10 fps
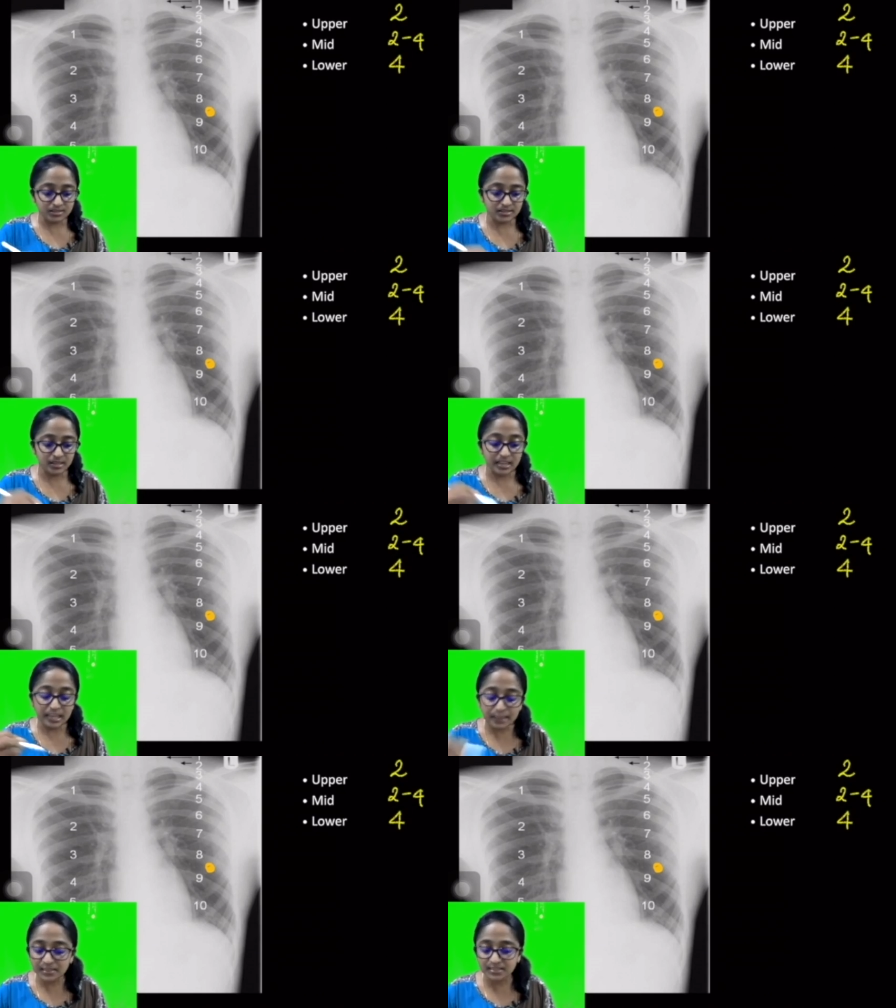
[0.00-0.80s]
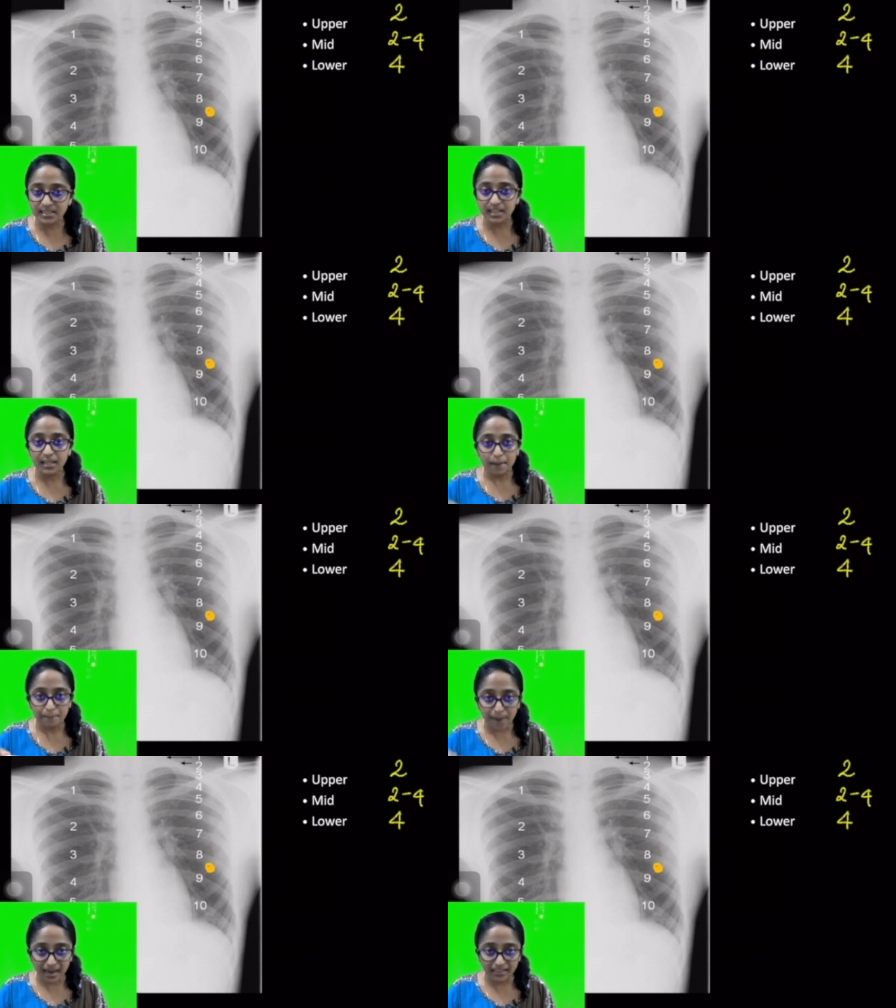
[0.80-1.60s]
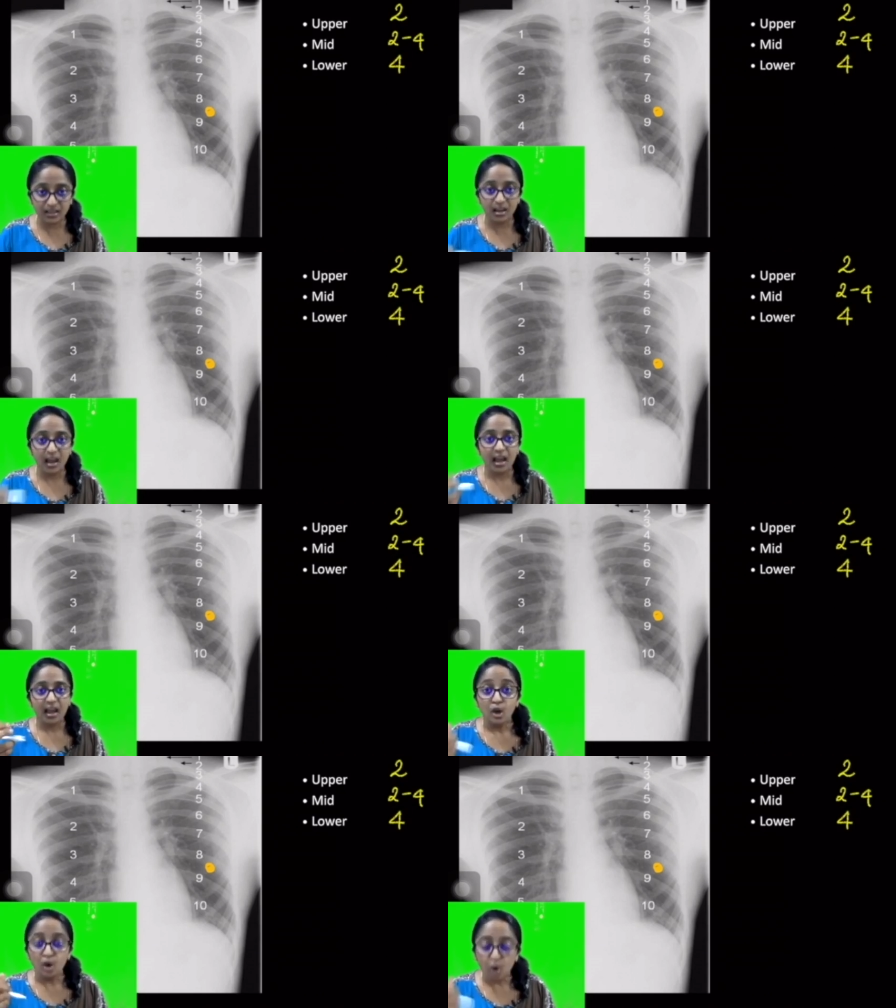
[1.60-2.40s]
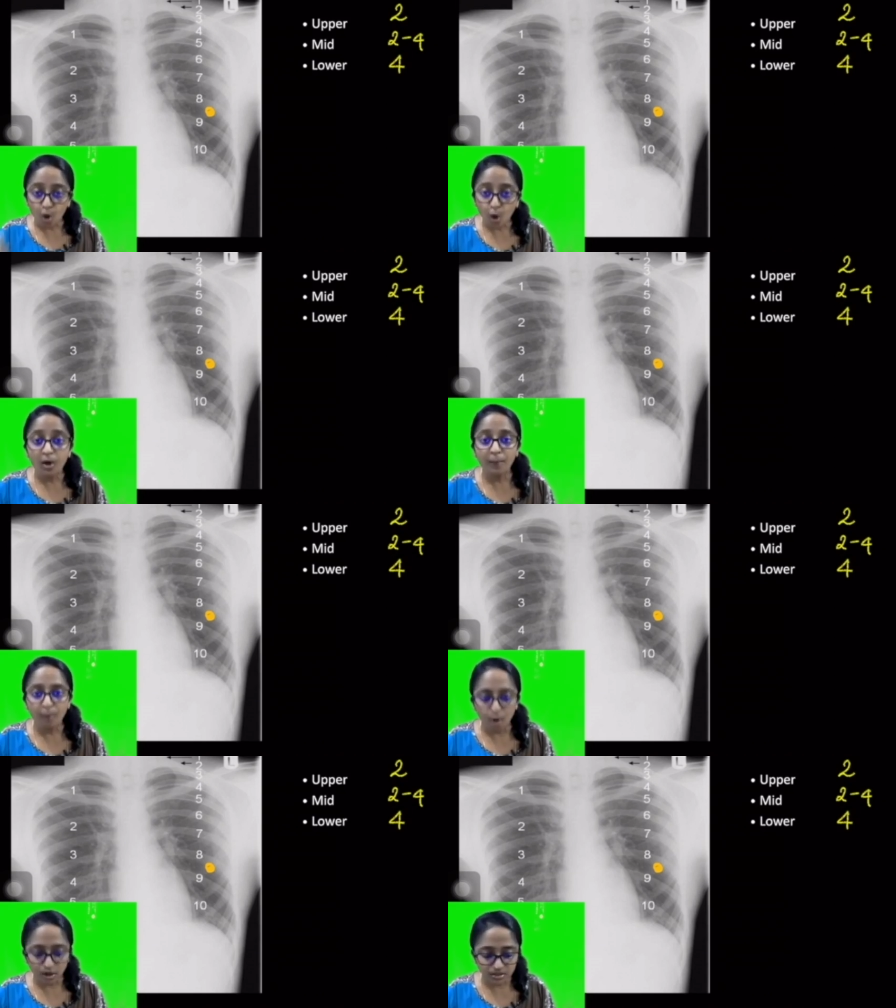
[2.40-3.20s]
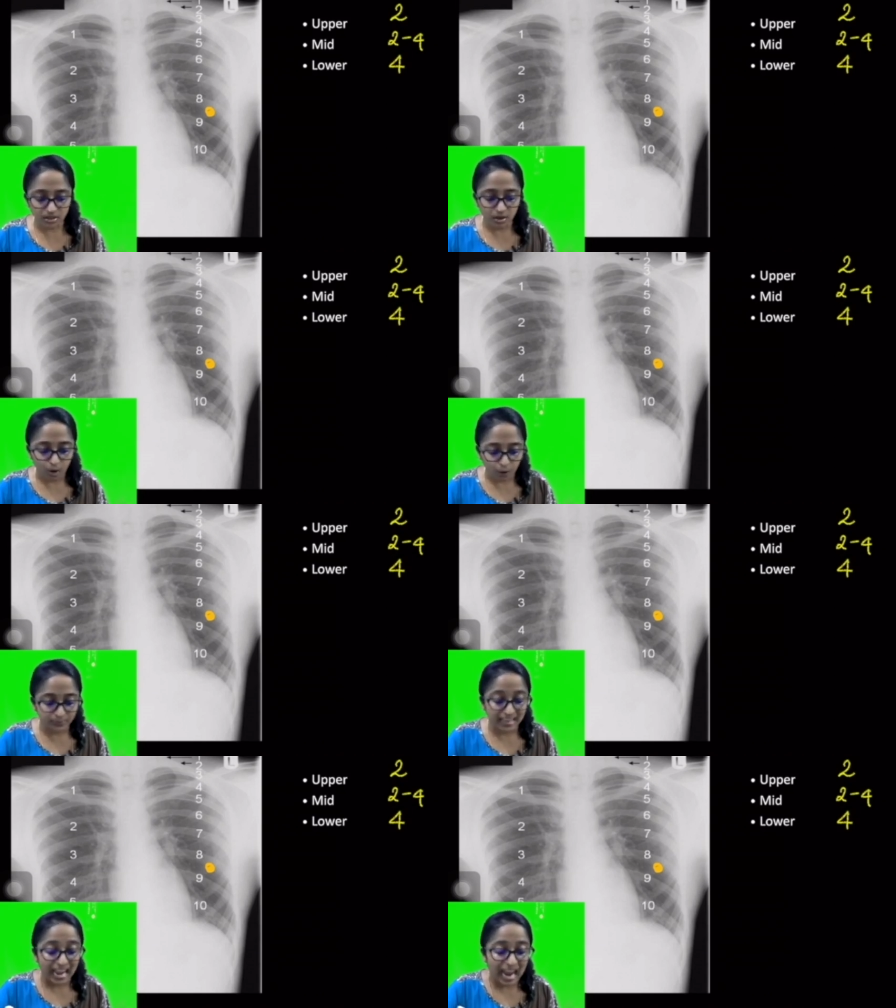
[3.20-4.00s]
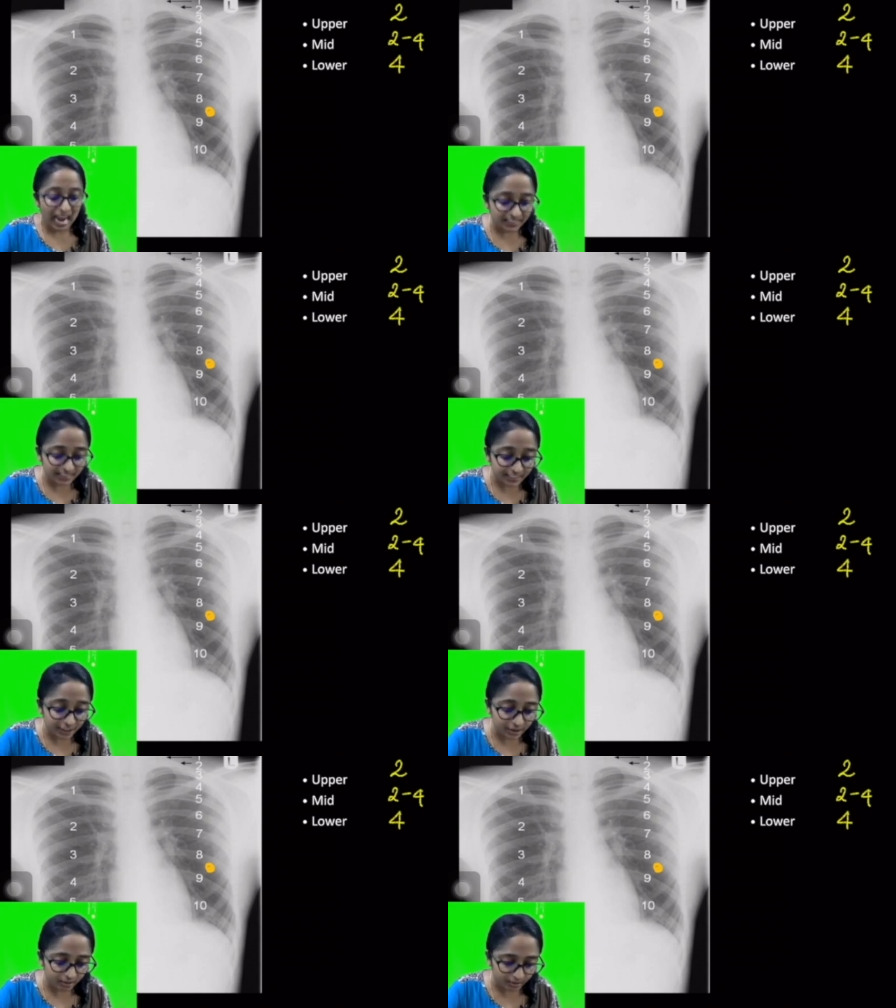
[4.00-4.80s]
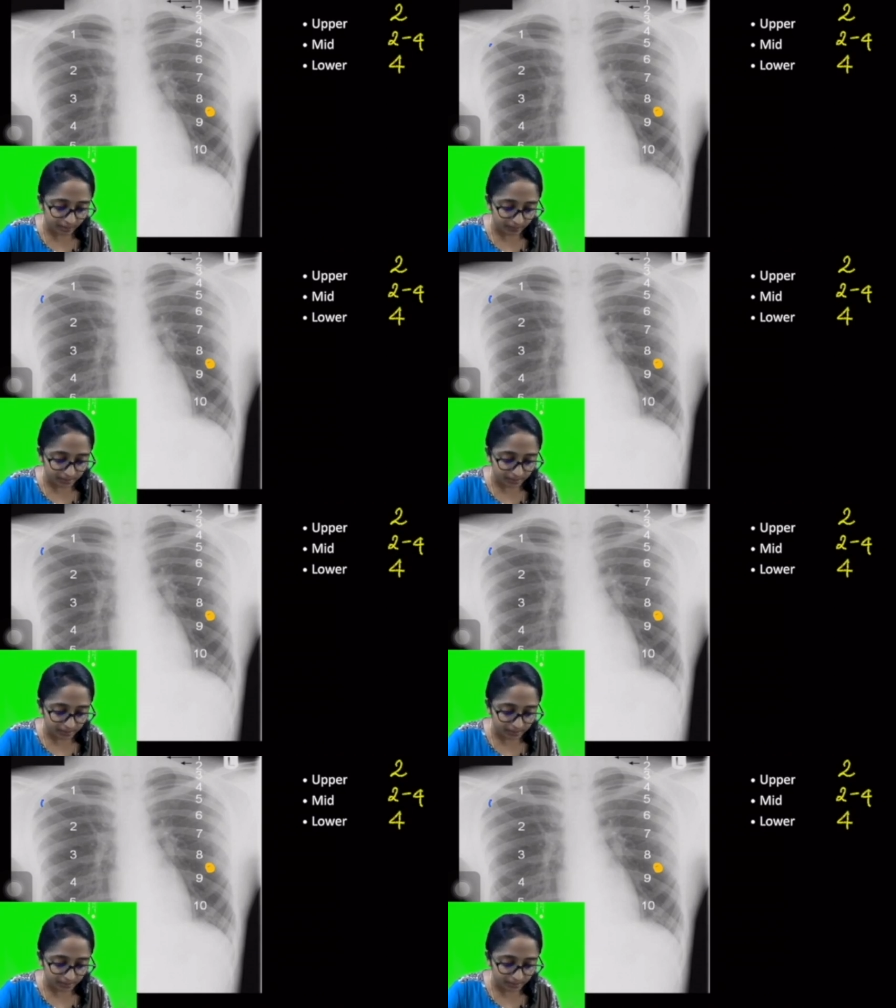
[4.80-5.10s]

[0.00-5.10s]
is limited by the lower border of the anterior rib.